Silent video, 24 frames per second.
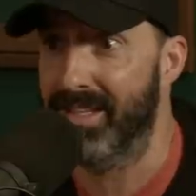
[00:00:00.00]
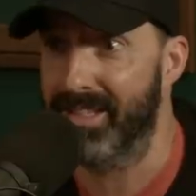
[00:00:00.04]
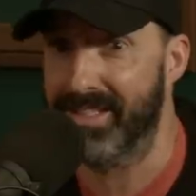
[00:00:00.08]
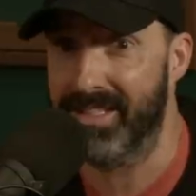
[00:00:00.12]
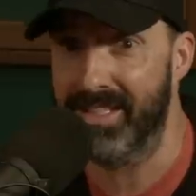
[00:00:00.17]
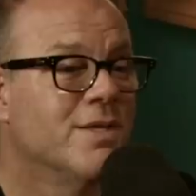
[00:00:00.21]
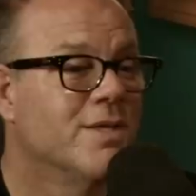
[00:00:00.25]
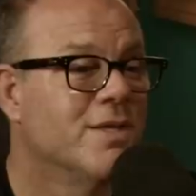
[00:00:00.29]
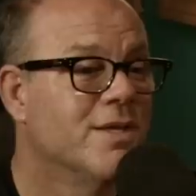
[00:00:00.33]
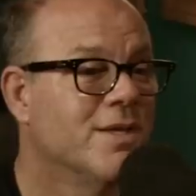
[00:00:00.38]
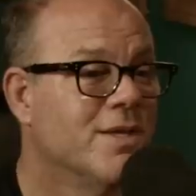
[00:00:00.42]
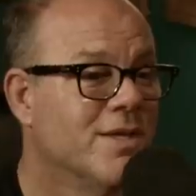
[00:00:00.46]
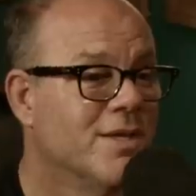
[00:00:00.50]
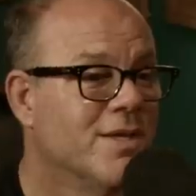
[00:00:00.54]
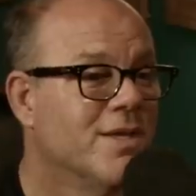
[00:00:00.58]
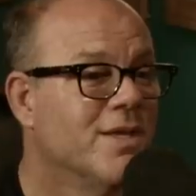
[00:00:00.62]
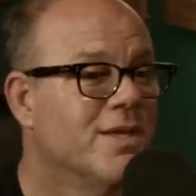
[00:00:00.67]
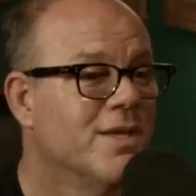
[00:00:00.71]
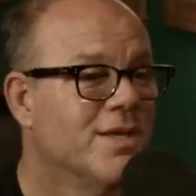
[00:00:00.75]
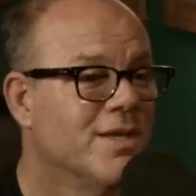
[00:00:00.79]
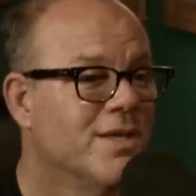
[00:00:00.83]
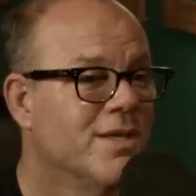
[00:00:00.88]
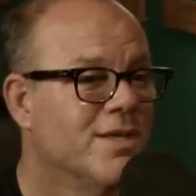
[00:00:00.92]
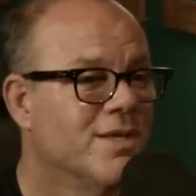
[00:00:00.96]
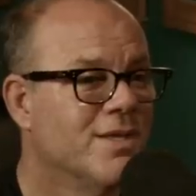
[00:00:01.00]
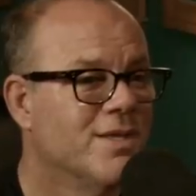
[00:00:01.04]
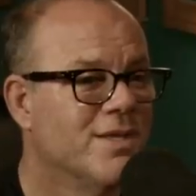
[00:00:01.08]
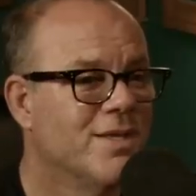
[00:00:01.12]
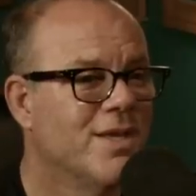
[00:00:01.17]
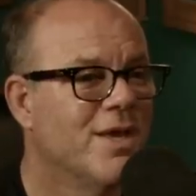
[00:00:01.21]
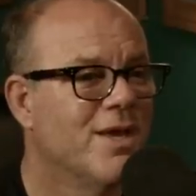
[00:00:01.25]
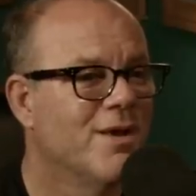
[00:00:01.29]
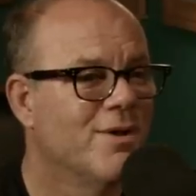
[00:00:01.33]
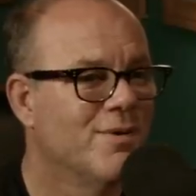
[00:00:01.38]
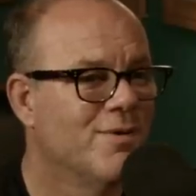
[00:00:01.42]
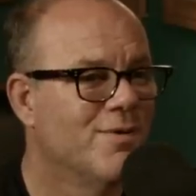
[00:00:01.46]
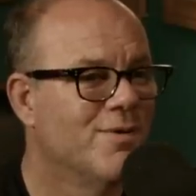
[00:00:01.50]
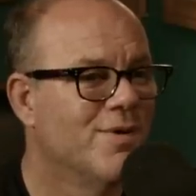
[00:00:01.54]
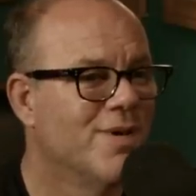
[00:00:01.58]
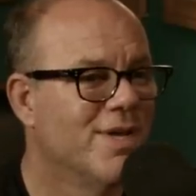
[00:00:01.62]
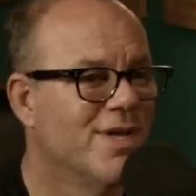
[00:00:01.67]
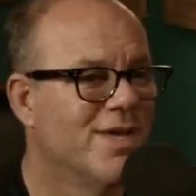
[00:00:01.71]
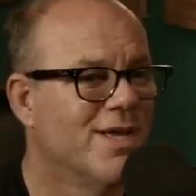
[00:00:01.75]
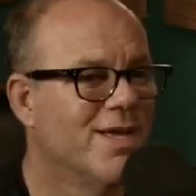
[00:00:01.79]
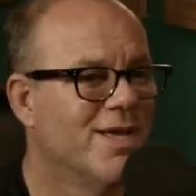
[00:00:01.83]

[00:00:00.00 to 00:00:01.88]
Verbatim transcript: It doesn't do any good. No. You know.